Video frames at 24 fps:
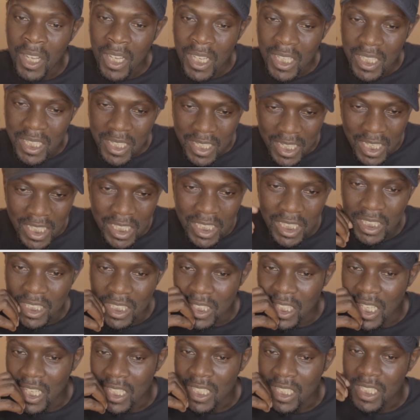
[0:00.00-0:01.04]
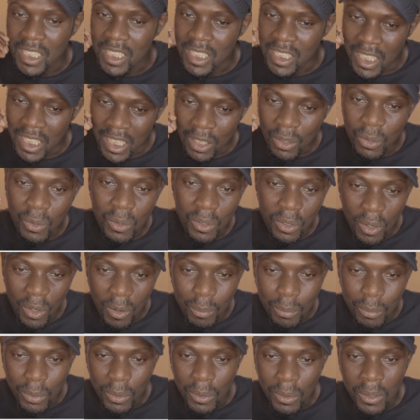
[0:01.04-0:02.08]
DGIST, that's Daegu
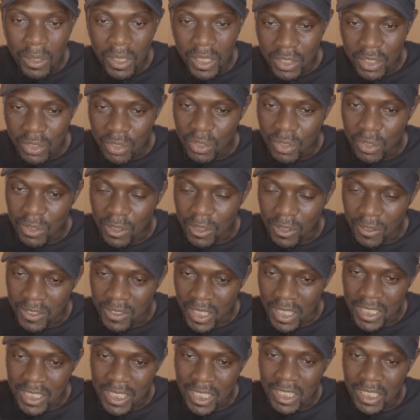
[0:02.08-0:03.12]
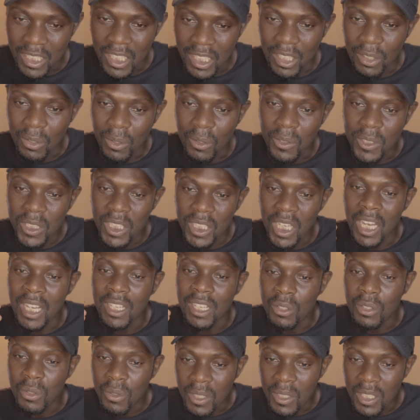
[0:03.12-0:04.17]
Gyeongbuk Institute of Science and Technology,
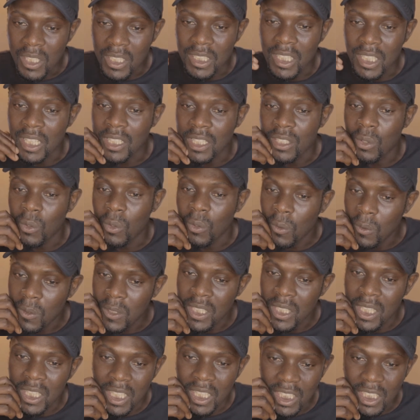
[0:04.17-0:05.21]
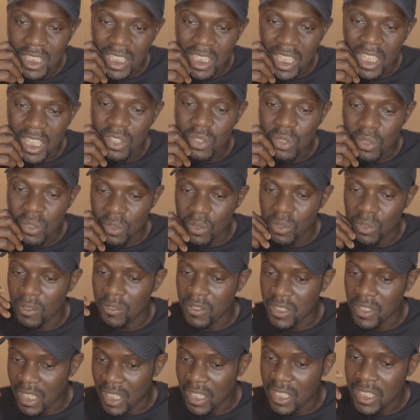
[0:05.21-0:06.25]
and UNIST, that's Ulsan National Institute of
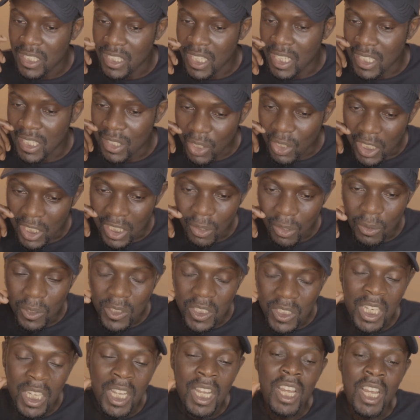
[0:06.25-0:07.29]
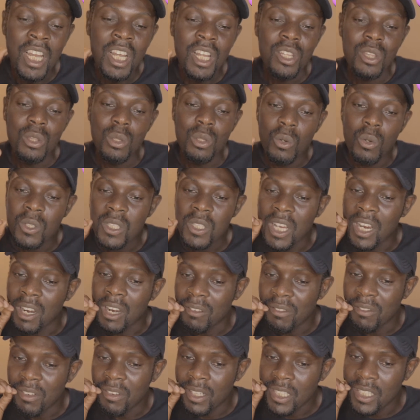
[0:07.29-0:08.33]
Science and Technology. Those are
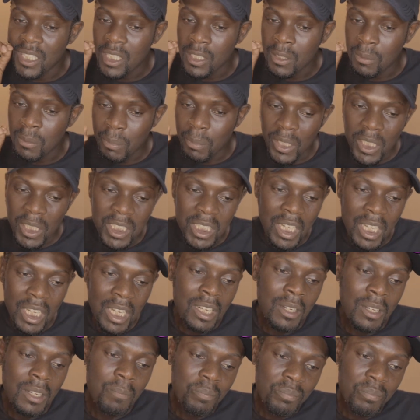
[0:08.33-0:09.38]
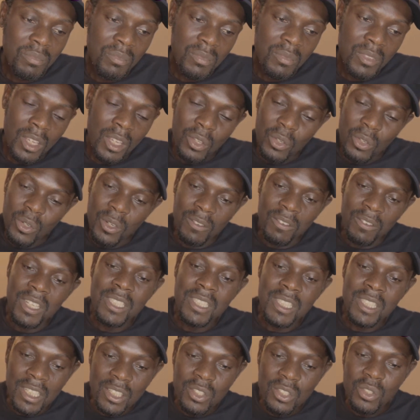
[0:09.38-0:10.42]
very special
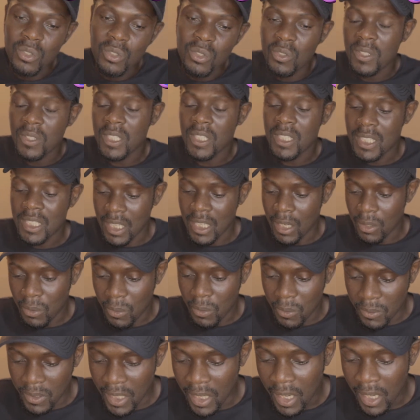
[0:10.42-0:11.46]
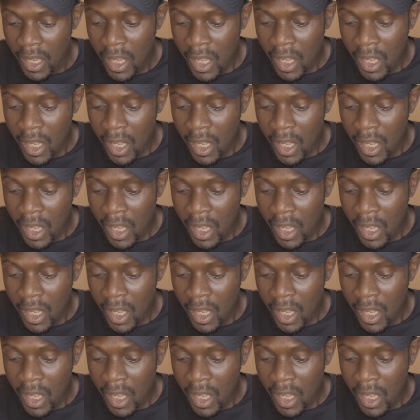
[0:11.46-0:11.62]
university institutes in South Korea.